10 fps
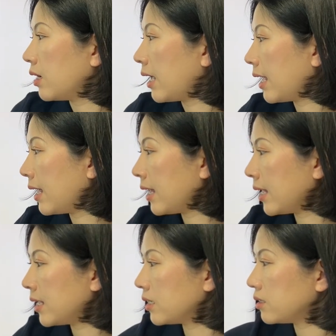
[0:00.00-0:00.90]

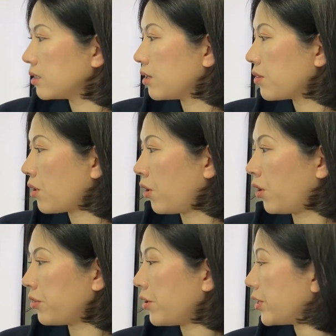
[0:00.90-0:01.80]
And
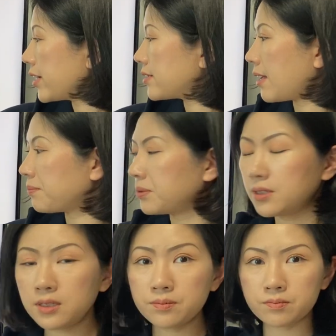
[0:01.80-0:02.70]
the third
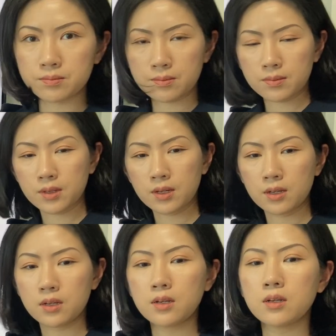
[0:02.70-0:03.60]
example,
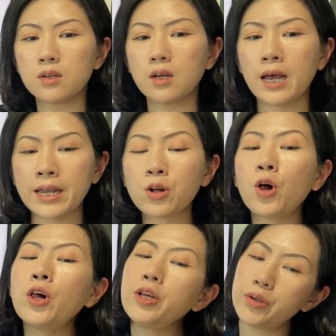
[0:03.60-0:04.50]
I
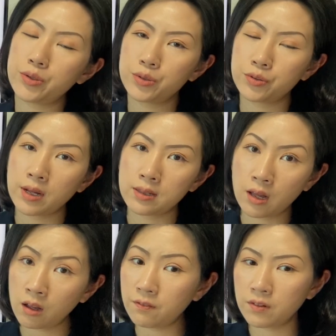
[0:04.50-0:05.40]
call you who I
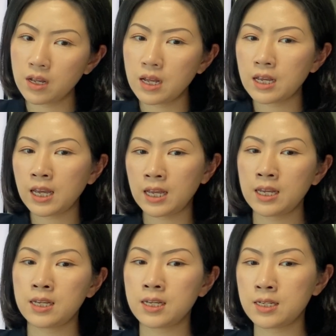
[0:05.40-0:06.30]
love,
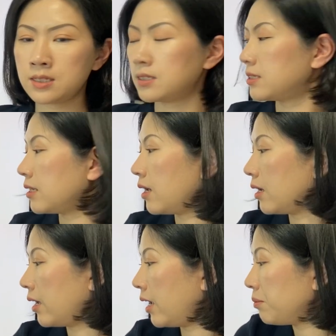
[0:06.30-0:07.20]
is
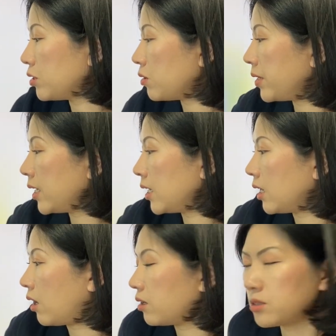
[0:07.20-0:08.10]
able to be